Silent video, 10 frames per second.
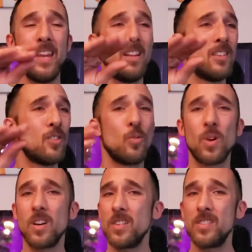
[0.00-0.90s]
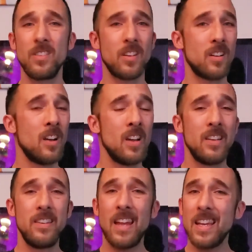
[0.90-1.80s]
heady little words, your
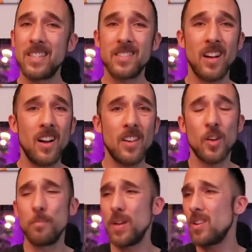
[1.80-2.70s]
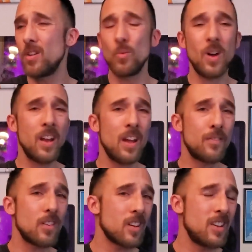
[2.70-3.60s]
nice talk, your pillow,
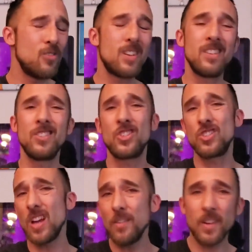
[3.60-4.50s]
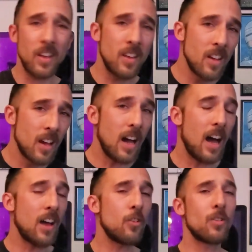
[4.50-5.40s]
whatever, you can shove it.
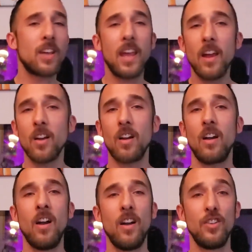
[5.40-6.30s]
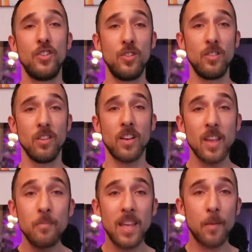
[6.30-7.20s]
I don't care.
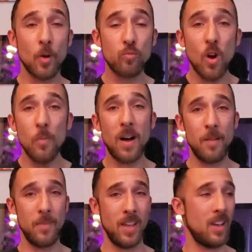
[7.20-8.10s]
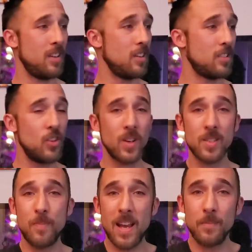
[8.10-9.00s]
Look at me. I'm a robot man. Do you
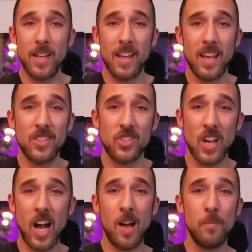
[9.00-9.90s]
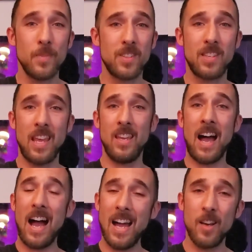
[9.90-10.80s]
expect me to get a job saying
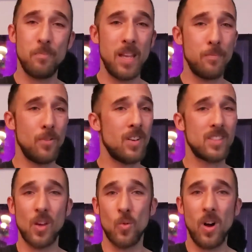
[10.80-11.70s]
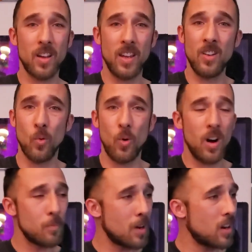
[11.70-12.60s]
hi to people as they walk into
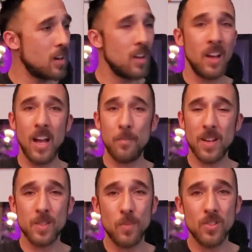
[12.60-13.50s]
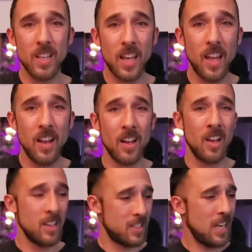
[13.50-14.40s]
Walmart? Am I supposed to
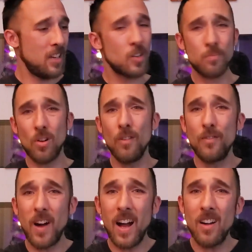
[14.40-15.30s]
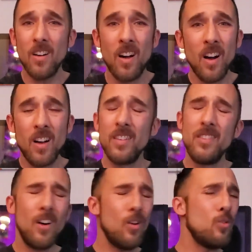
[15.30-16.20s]
a Tinder profile?
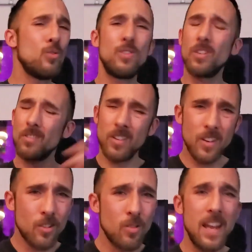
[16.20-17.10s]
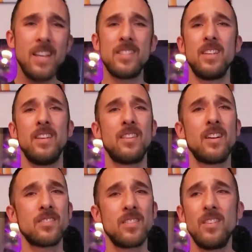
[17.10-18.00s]
No, you're crazy.
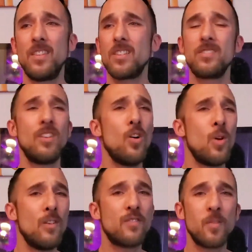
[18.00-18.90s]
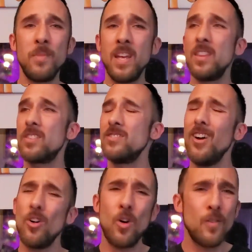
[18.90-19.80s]
There's no hope for me. There's
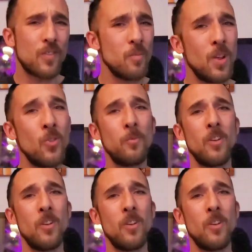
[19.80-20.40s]
no hope for